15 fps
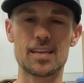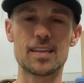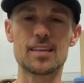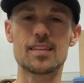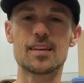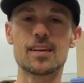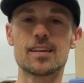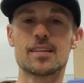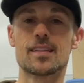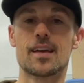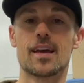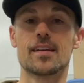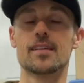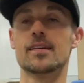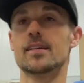Anything in
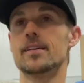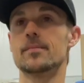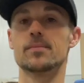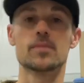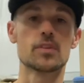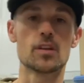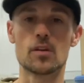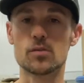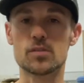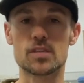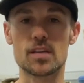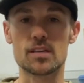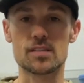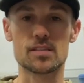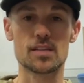that, you know,
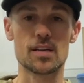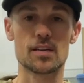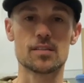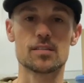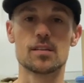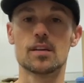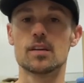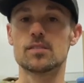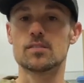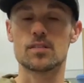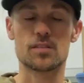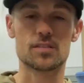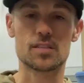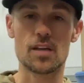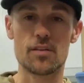6'6"
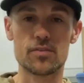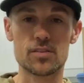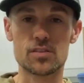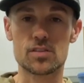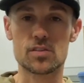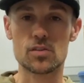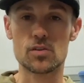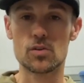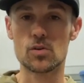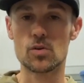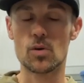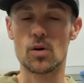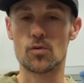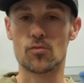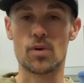to
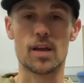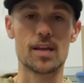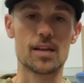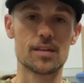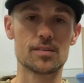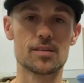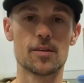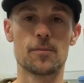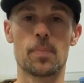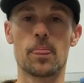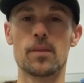7'2" range,